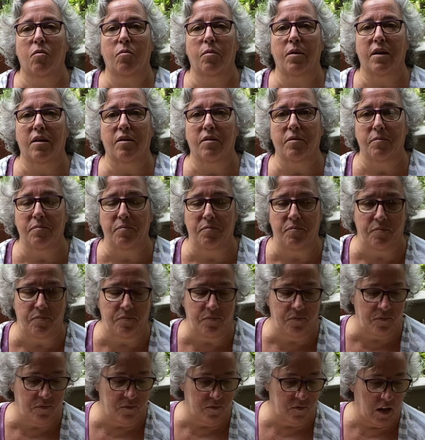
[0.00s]
Well,
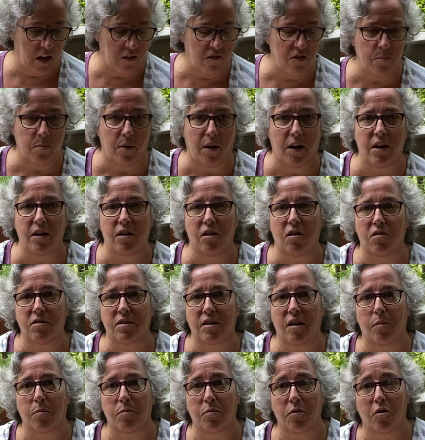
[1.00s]
everybody knows
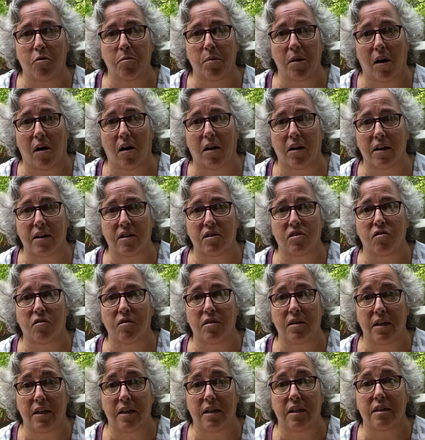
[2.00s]
how probiotics are
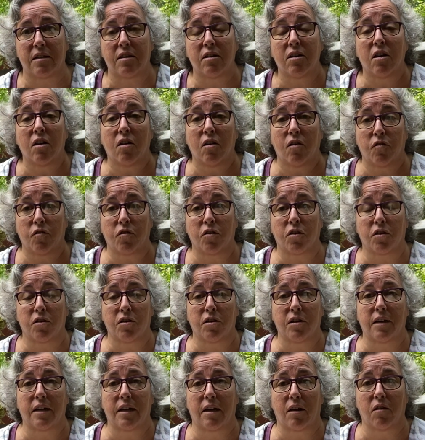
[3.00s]
needed for
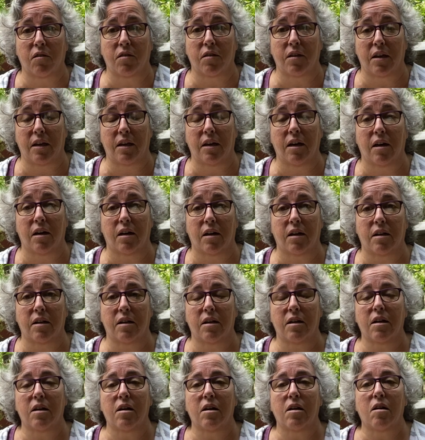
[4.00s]
good, healthy gut.
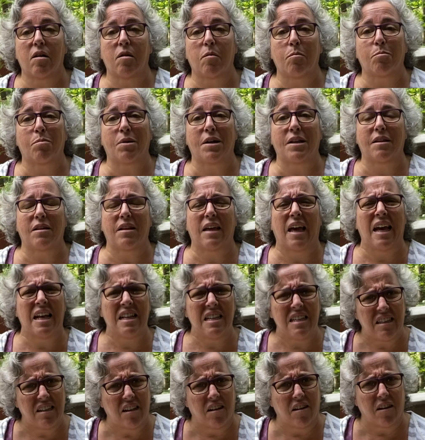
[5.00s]
But
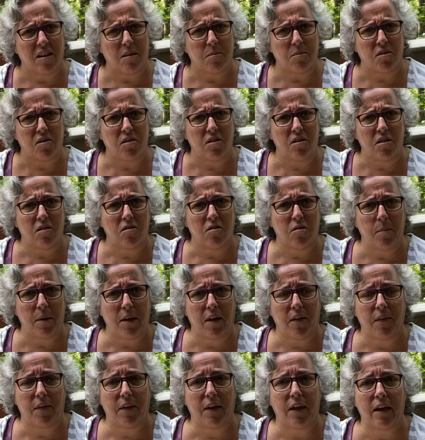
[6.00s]
enzymes, you know
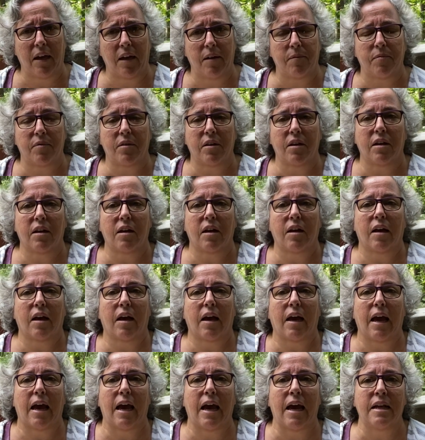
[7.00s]
about that?
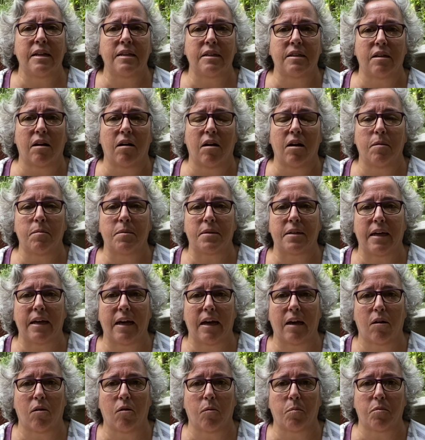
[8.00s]
Enzymes
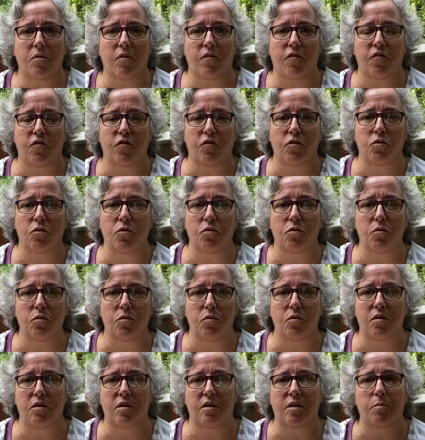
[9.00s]
help the
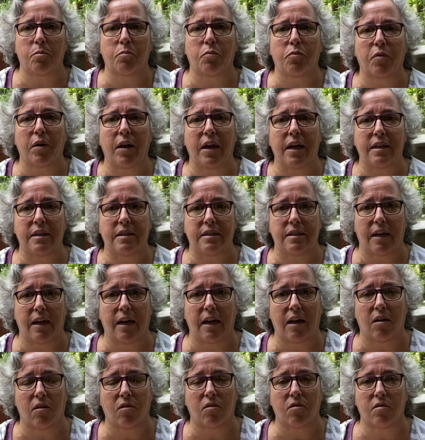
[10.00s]
foods break
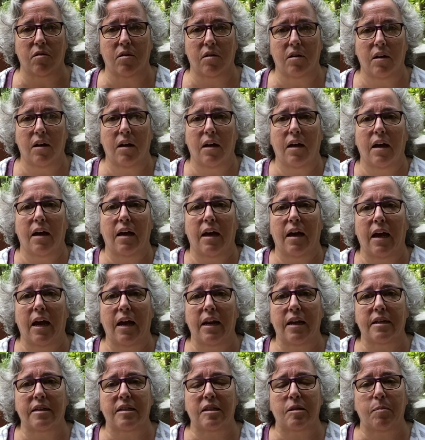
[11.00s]
down.
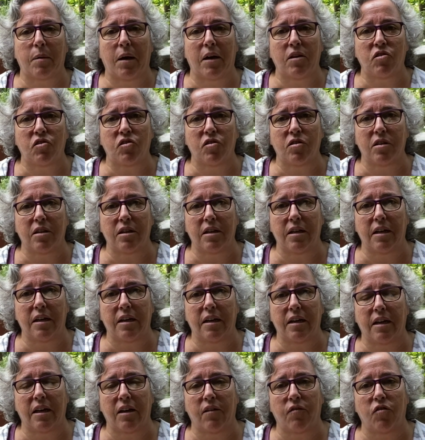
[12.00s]
And
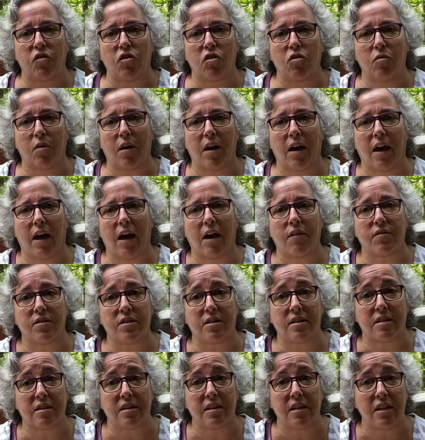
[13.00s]
especially if you have a
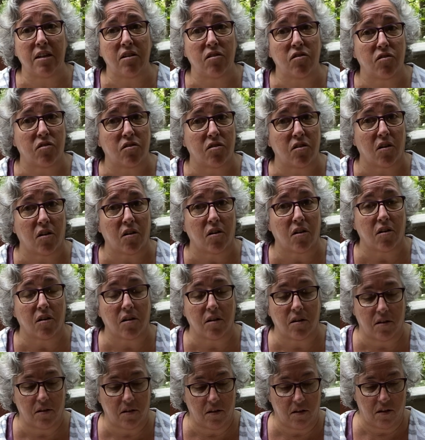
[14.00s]
senior
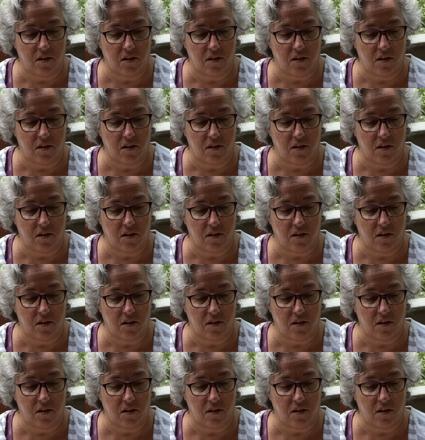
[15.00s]
dog,